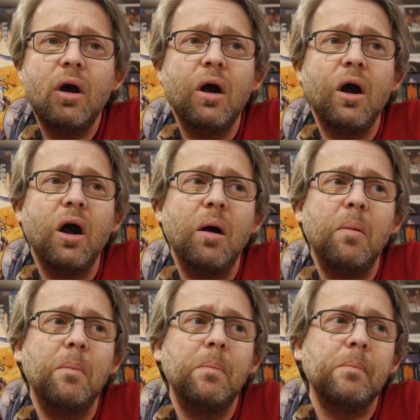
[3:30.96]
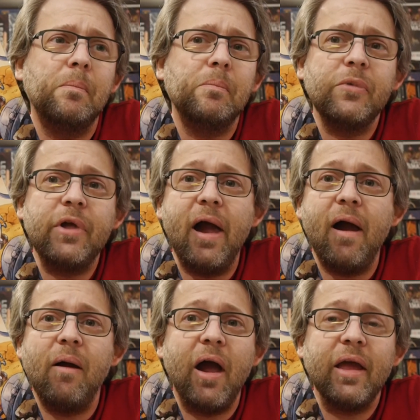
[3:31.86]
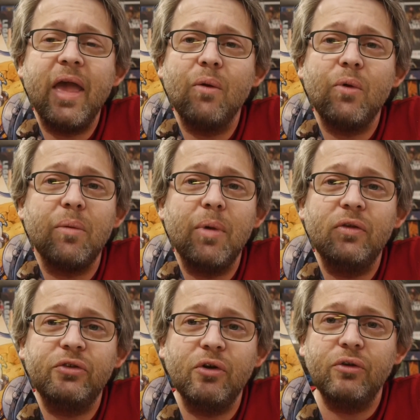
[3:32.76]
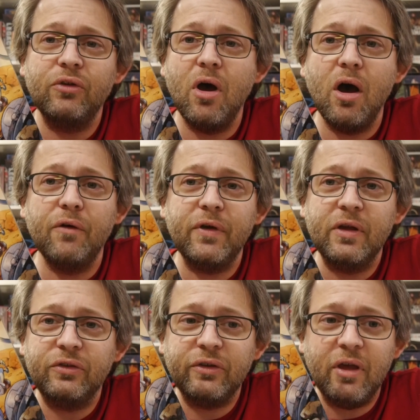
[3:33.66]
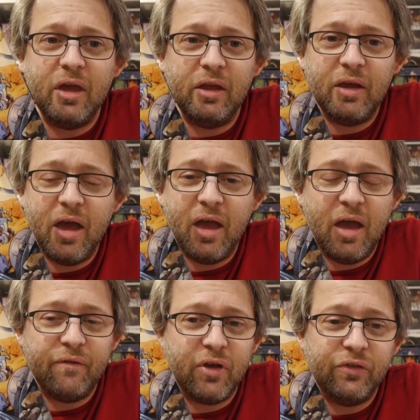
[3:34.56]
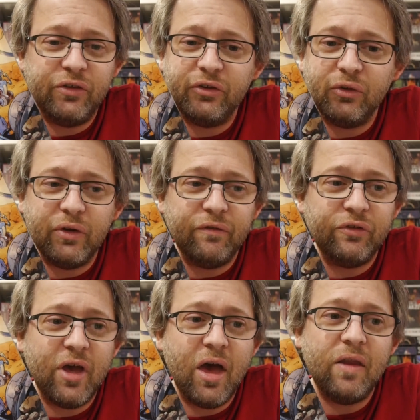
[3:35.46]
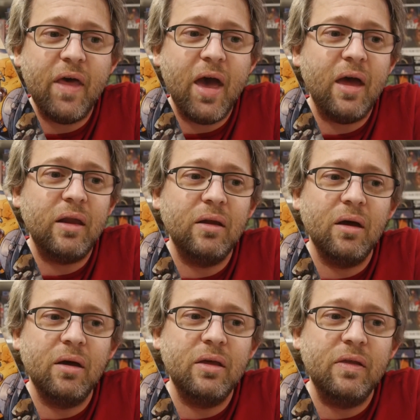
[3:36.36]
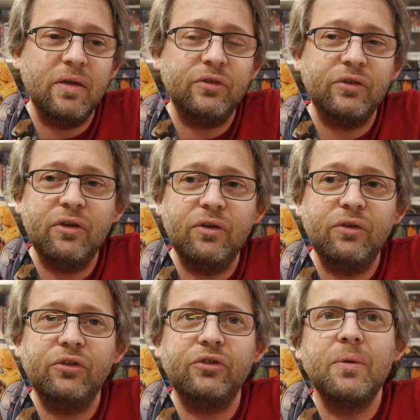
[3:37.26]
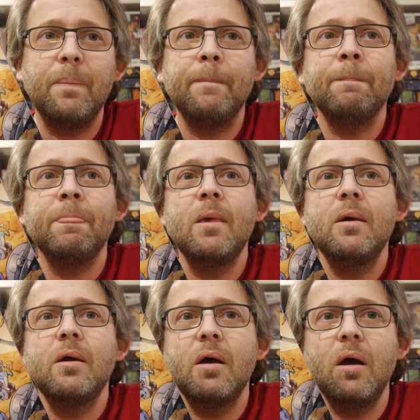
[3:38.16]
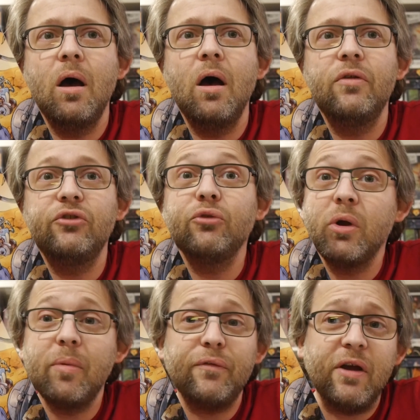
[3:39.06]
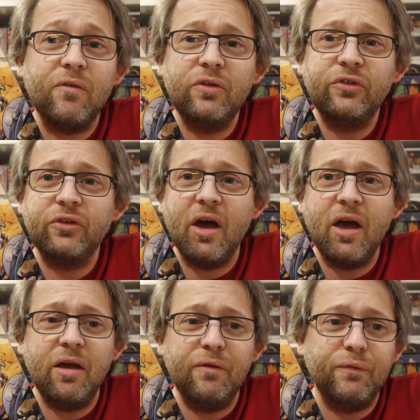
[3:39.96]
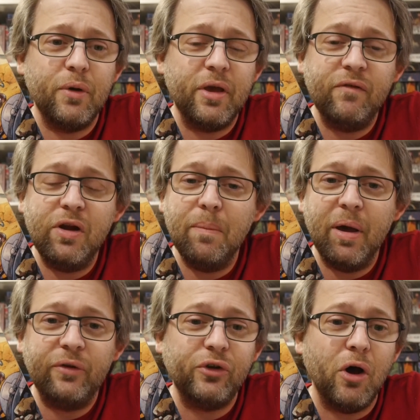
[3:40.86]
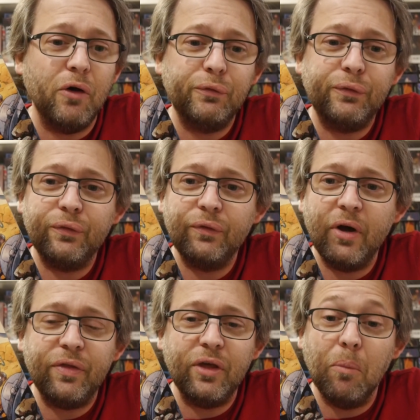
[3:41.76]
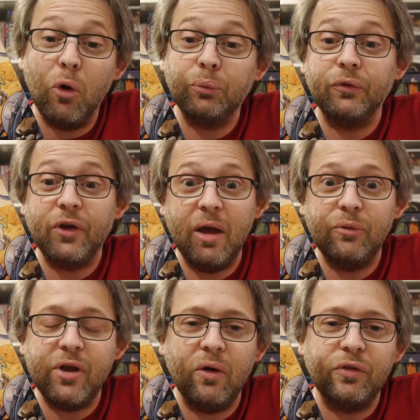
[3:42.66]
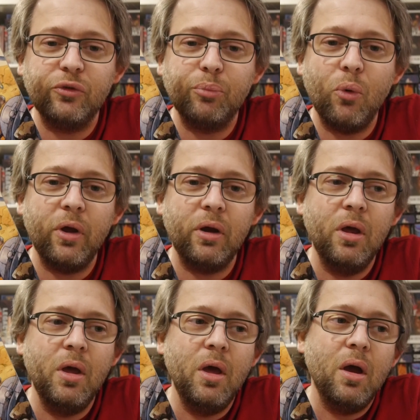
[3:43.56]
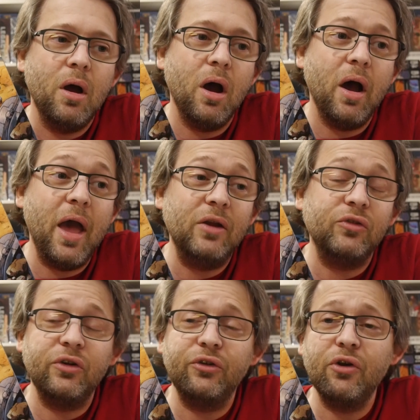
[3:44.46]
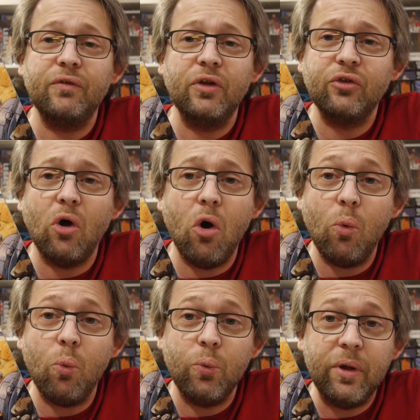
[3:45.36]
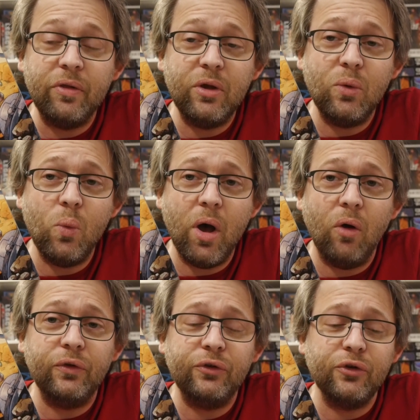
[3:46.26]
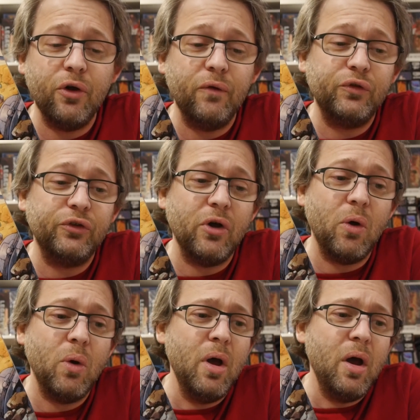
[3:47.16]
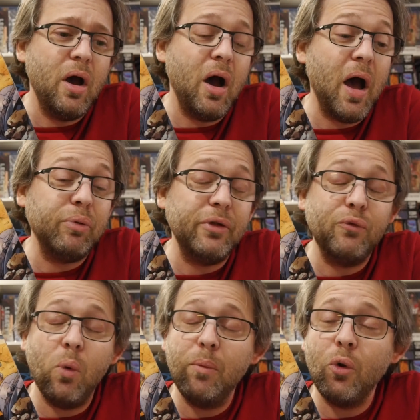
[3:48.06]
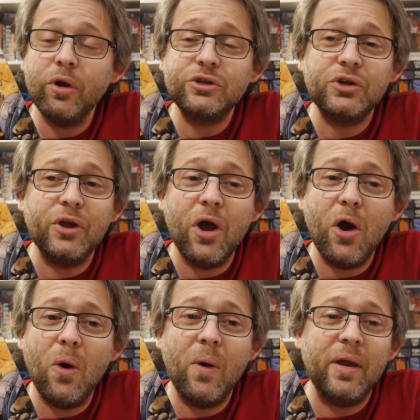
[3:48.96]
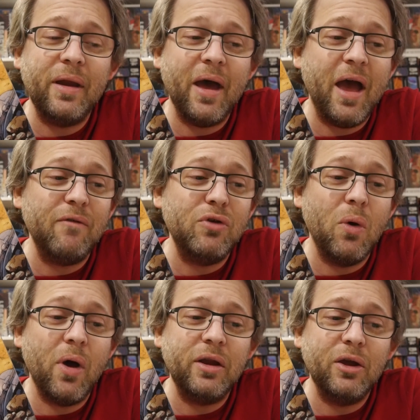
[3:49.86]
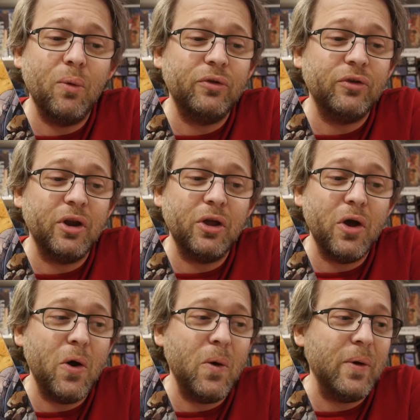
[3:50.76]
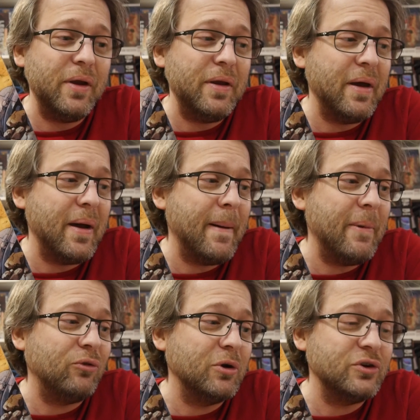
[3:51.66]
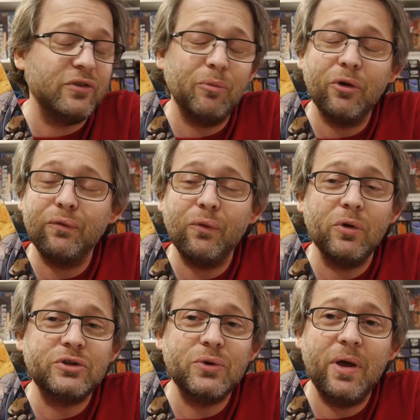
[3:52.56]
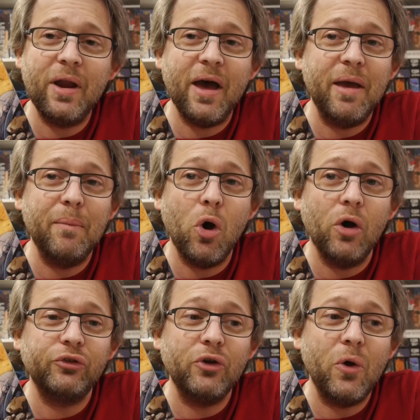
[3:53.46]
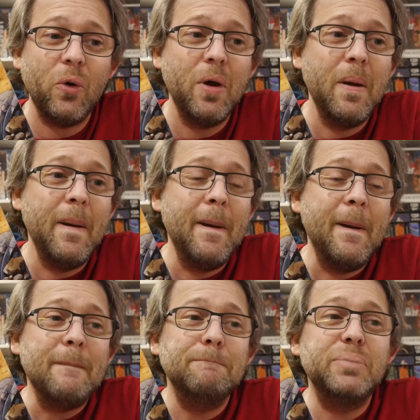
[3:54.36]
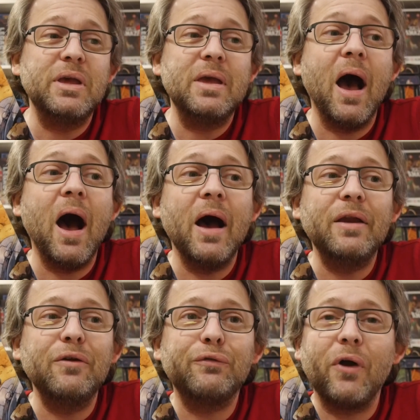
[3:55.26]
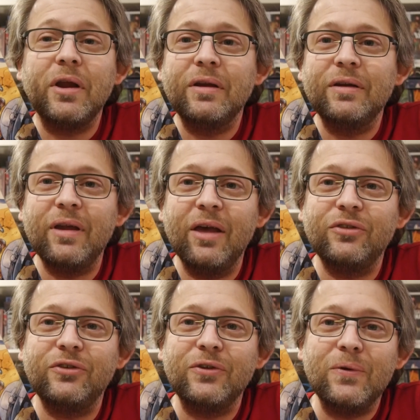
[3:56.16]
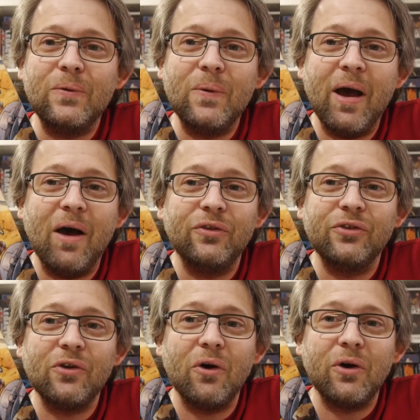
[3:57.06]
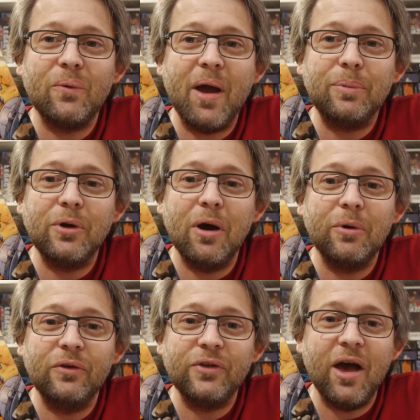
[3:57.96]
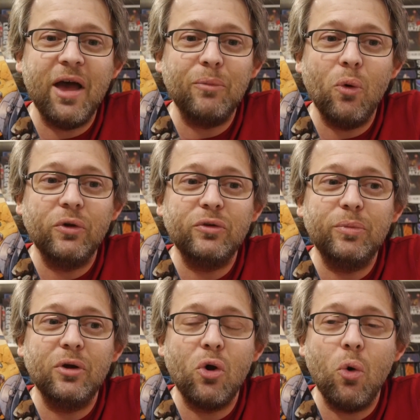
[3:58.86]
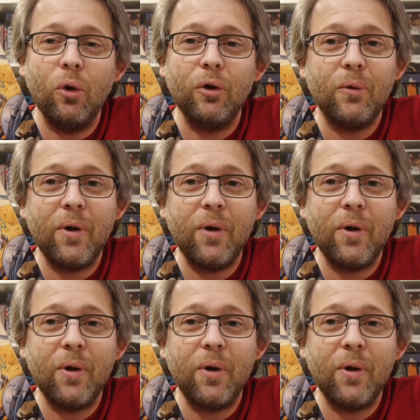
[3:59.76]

Um, yeah, I can't recommend the series enough. It's it, I, have consistently have said that this is uh, this is one of my favorites. I've given it best of I think multiple times now at this point, uh, and it's deserved. It's all really well deserved. So. Uh, I believe one more issue to go, and I have no idea where it's going to go. And uh, as much as I'm looking forward to it, I am also beyond frightened as to how this is all going to wrap up because I am going to be in a corner